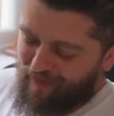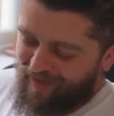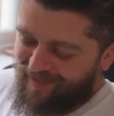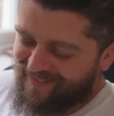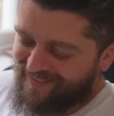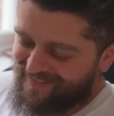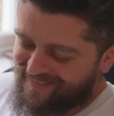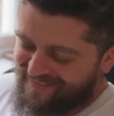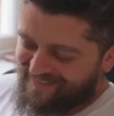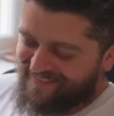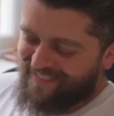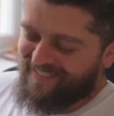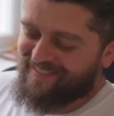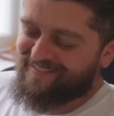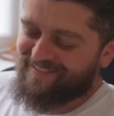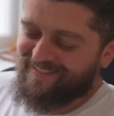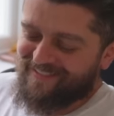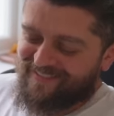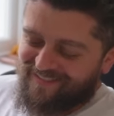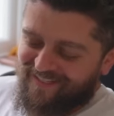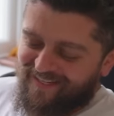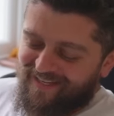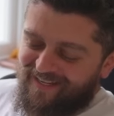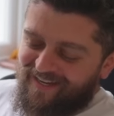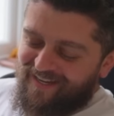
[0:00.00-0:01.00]
pun
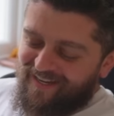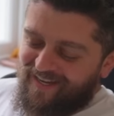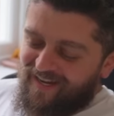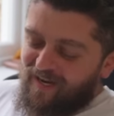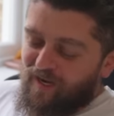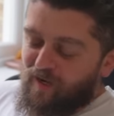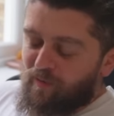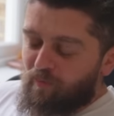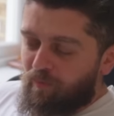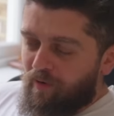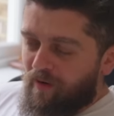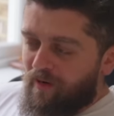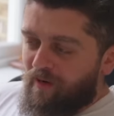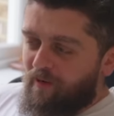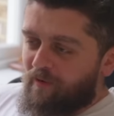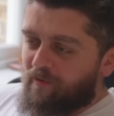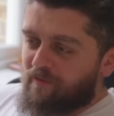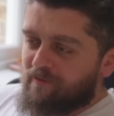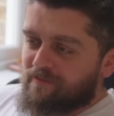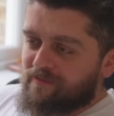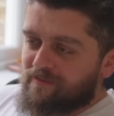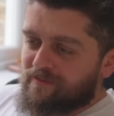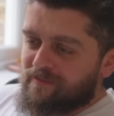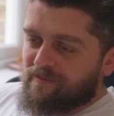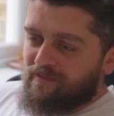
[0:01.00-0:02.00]
intended,
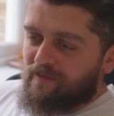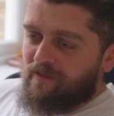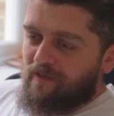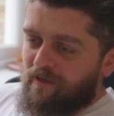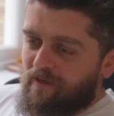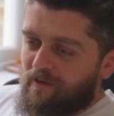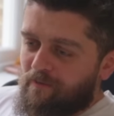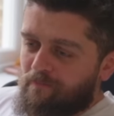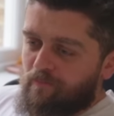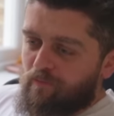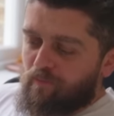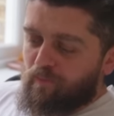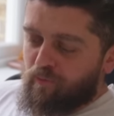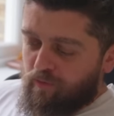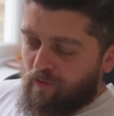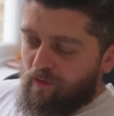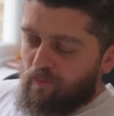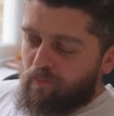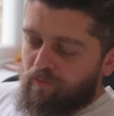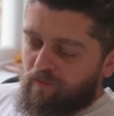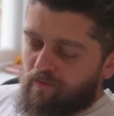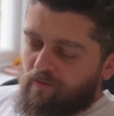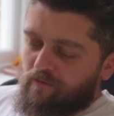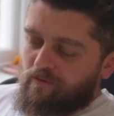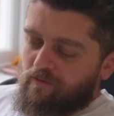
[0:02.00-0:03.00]
about um,
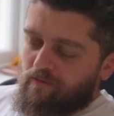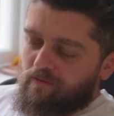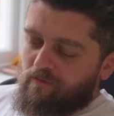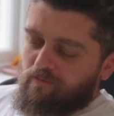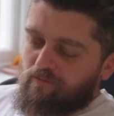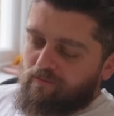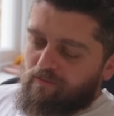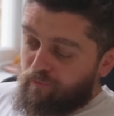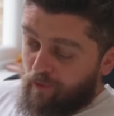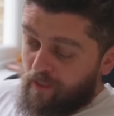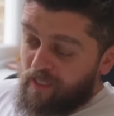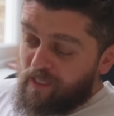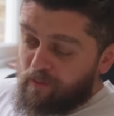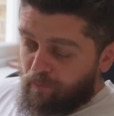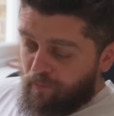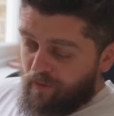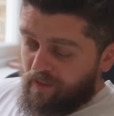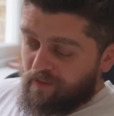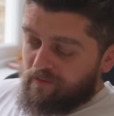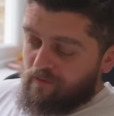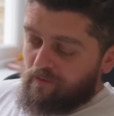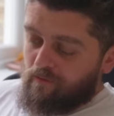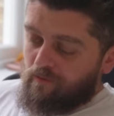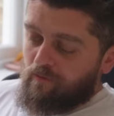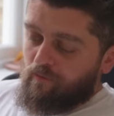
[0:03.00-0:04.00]
proper brake
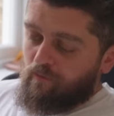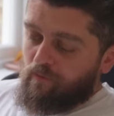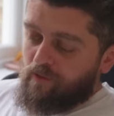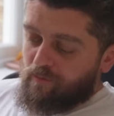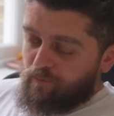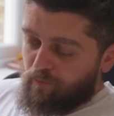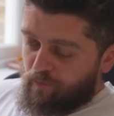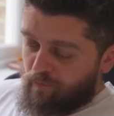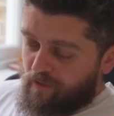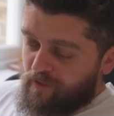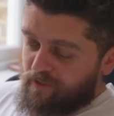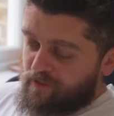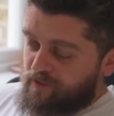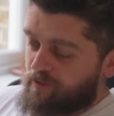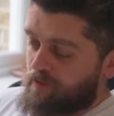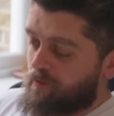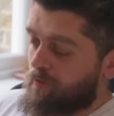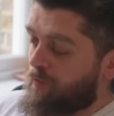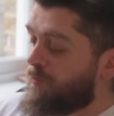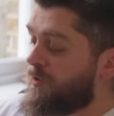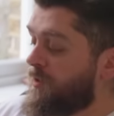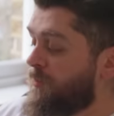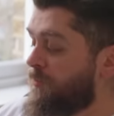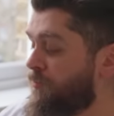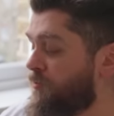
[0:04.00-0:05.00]
pedal with
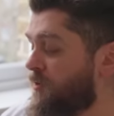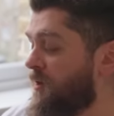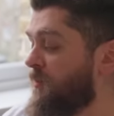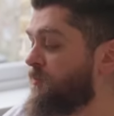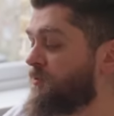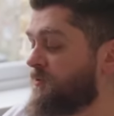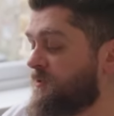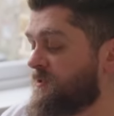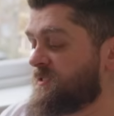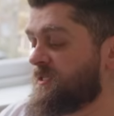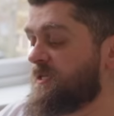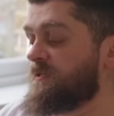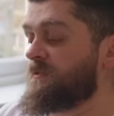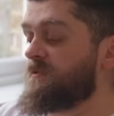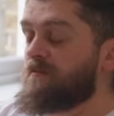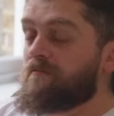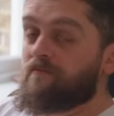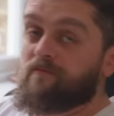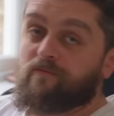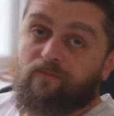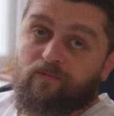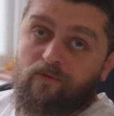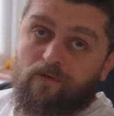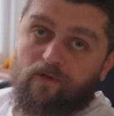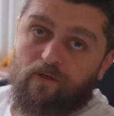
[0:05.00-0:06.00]
pressure on a proper set
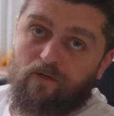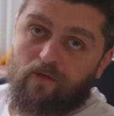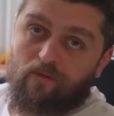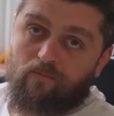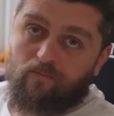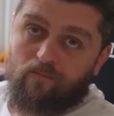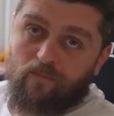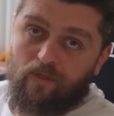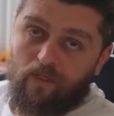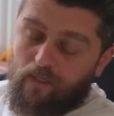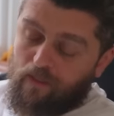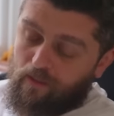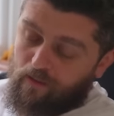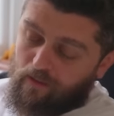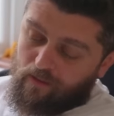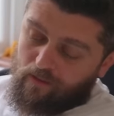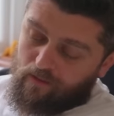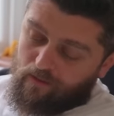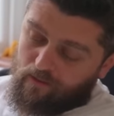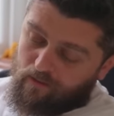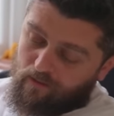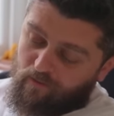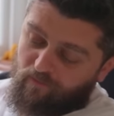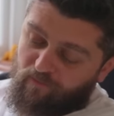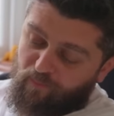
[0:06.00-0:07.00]
of um,
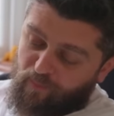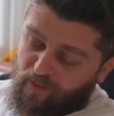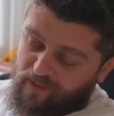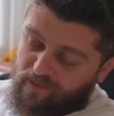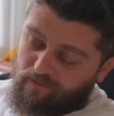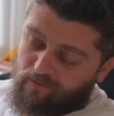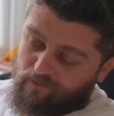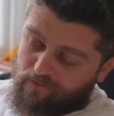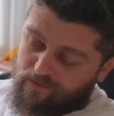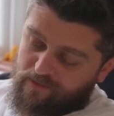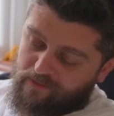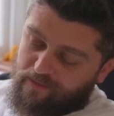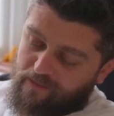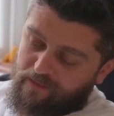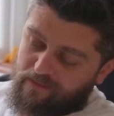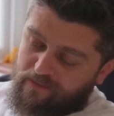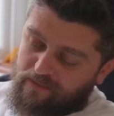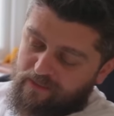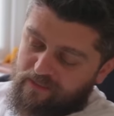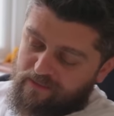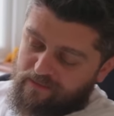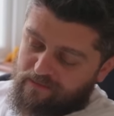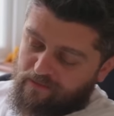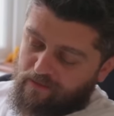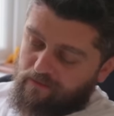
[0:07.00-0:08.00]
of pedals like
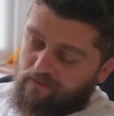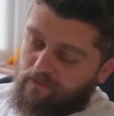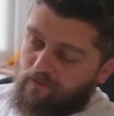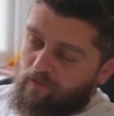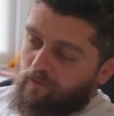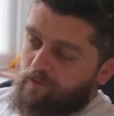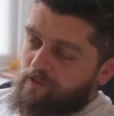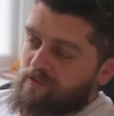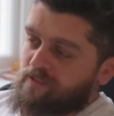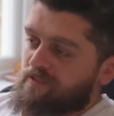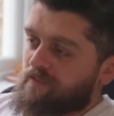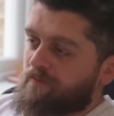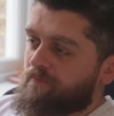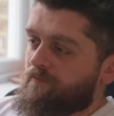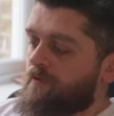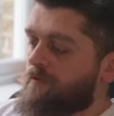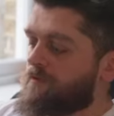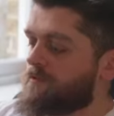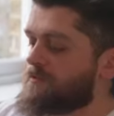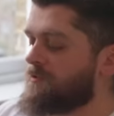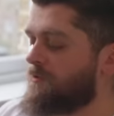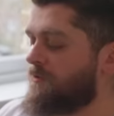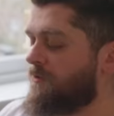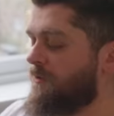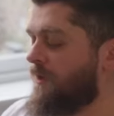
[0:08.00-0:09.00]
these, like the Heusinkveld
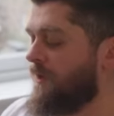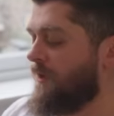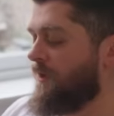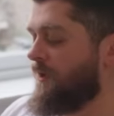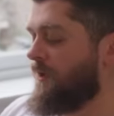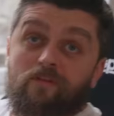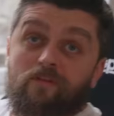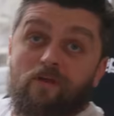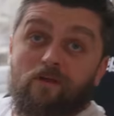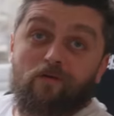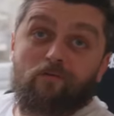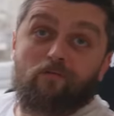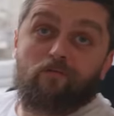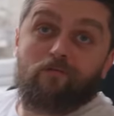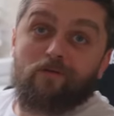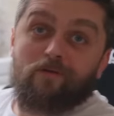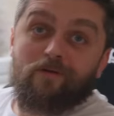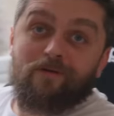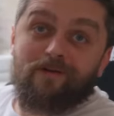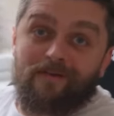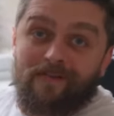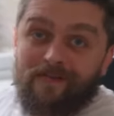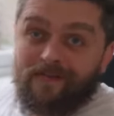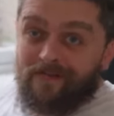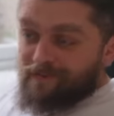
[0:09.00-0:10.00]
pedal. So thank you
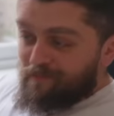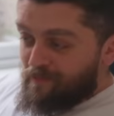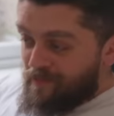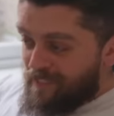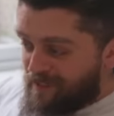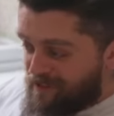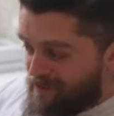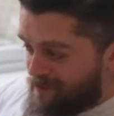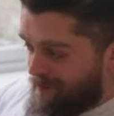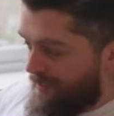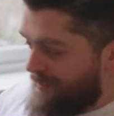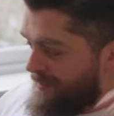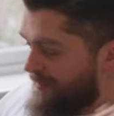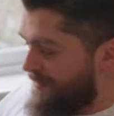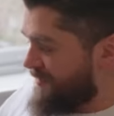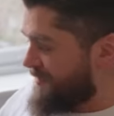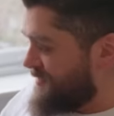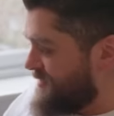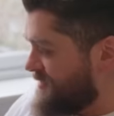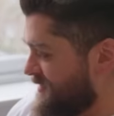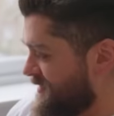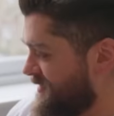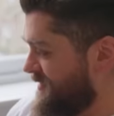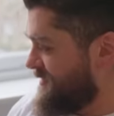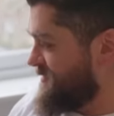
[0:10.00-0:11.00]
for letting me try
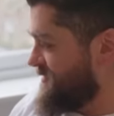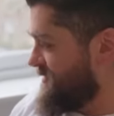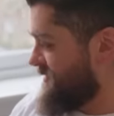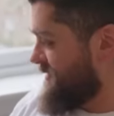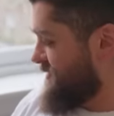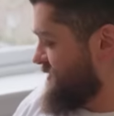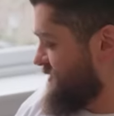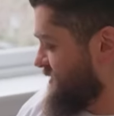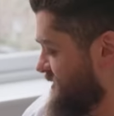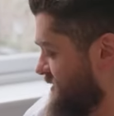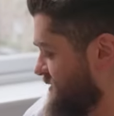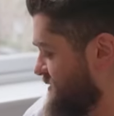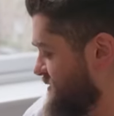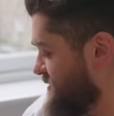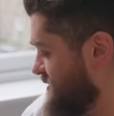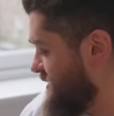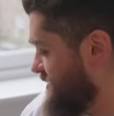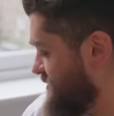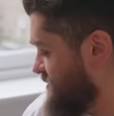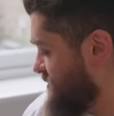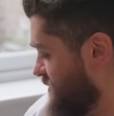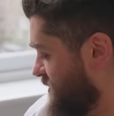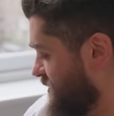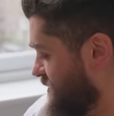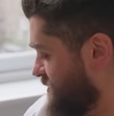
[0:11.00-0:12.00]
this. It's it's it's,
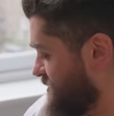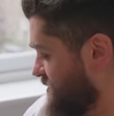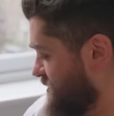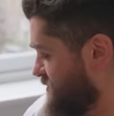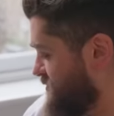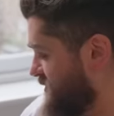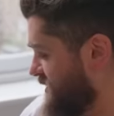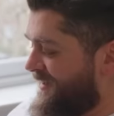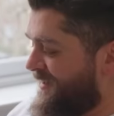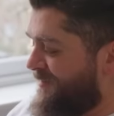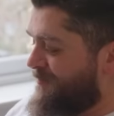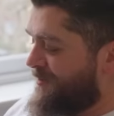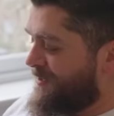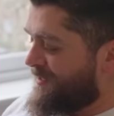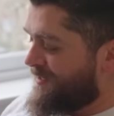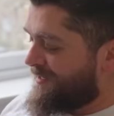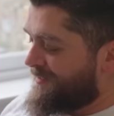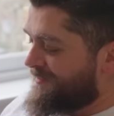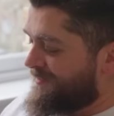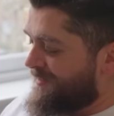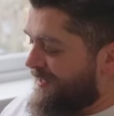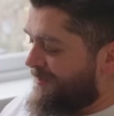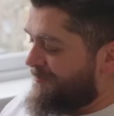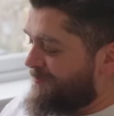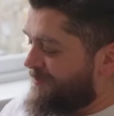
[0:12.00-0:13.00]
it's awesome. I
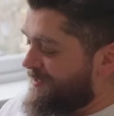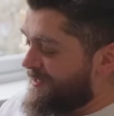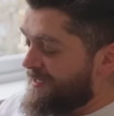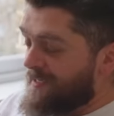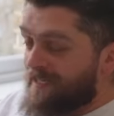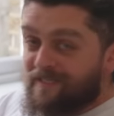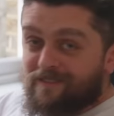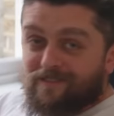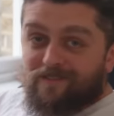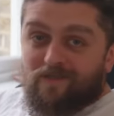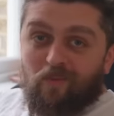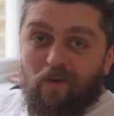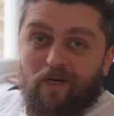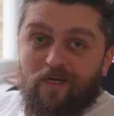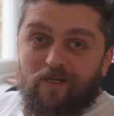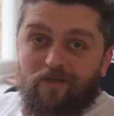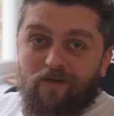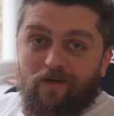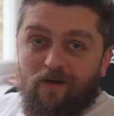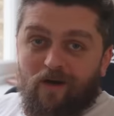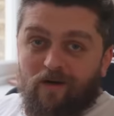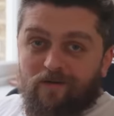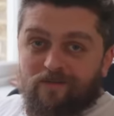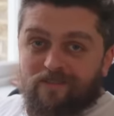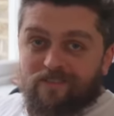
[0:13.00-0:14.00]
wanna I wanna get to my
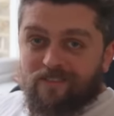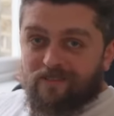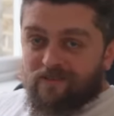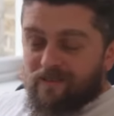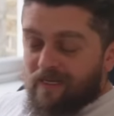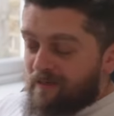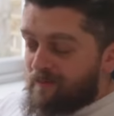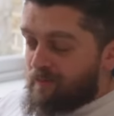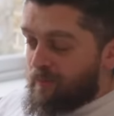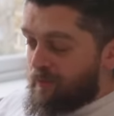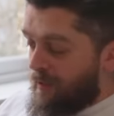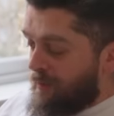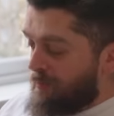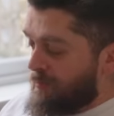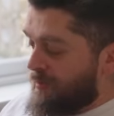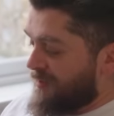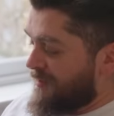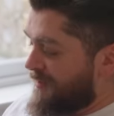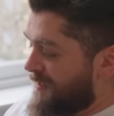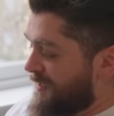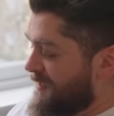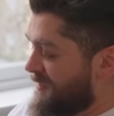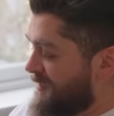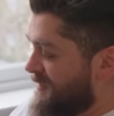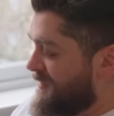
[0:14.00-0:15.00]
new house and, and
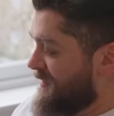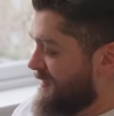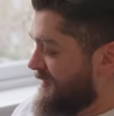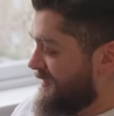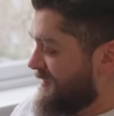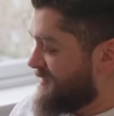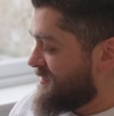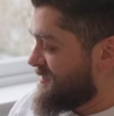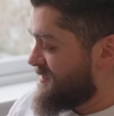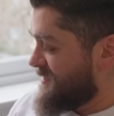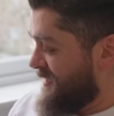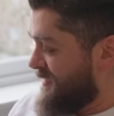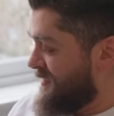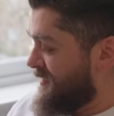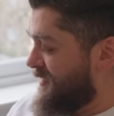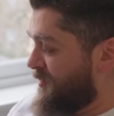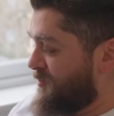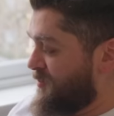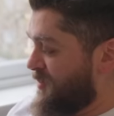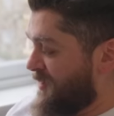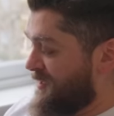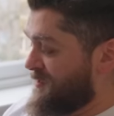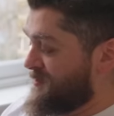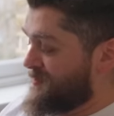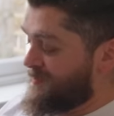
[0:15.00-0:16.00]
properly set
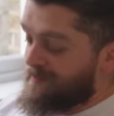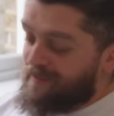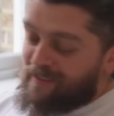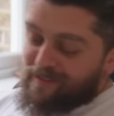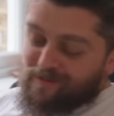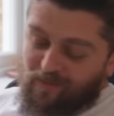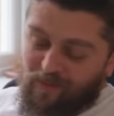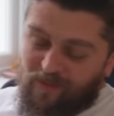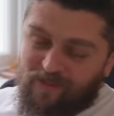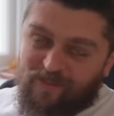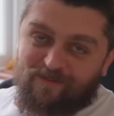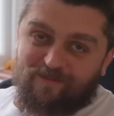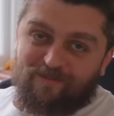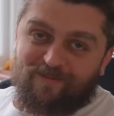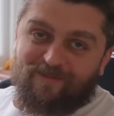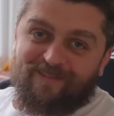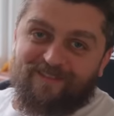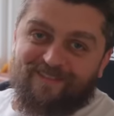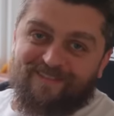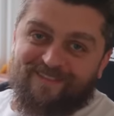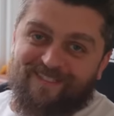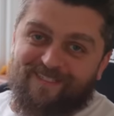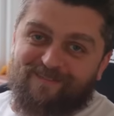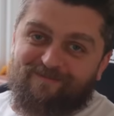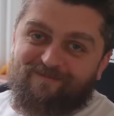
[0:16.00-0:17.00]
up as soon as possible
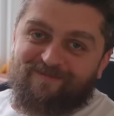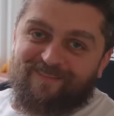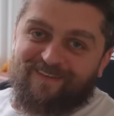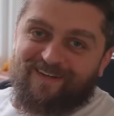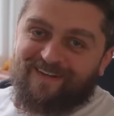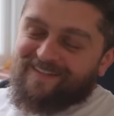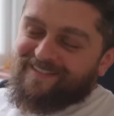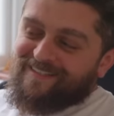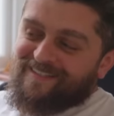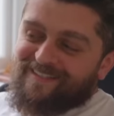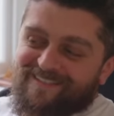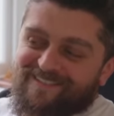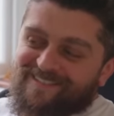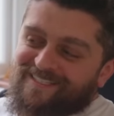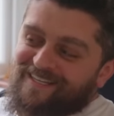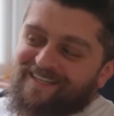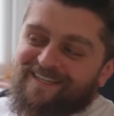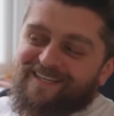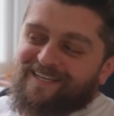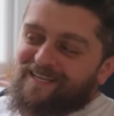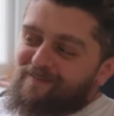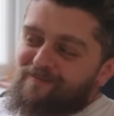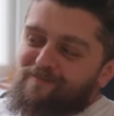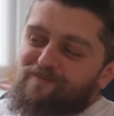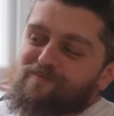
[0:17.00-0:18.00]
because I'm I,
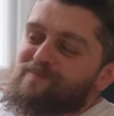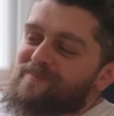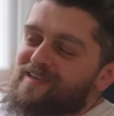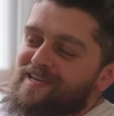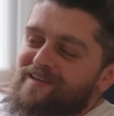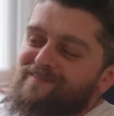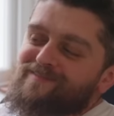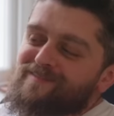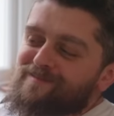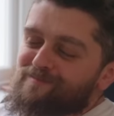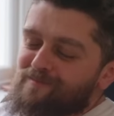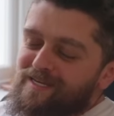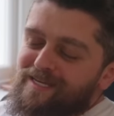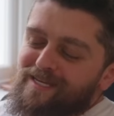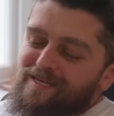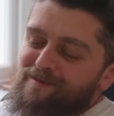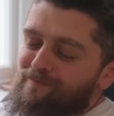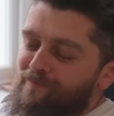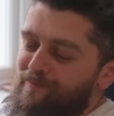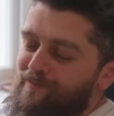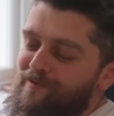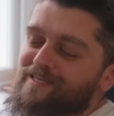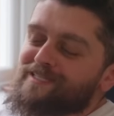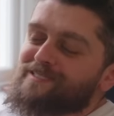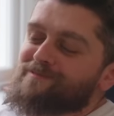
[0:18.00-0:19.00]
it give, gives me
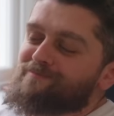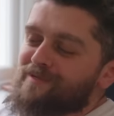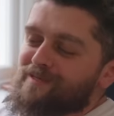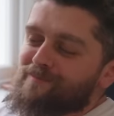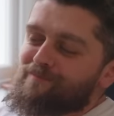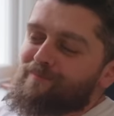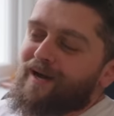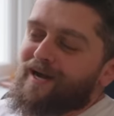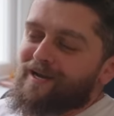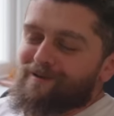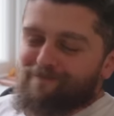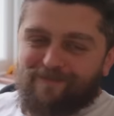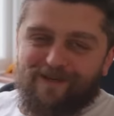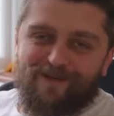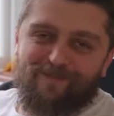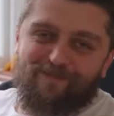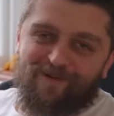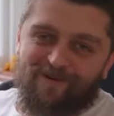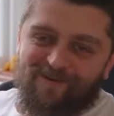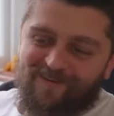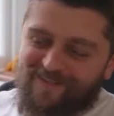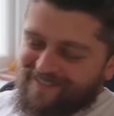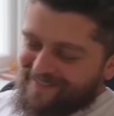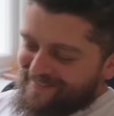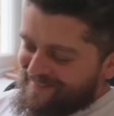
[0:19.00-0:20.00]
brings me back
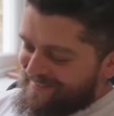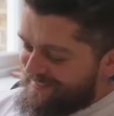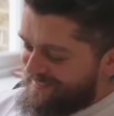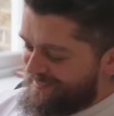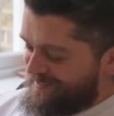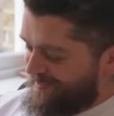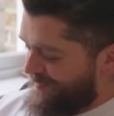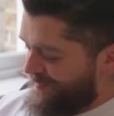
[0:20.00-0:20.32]
memories. This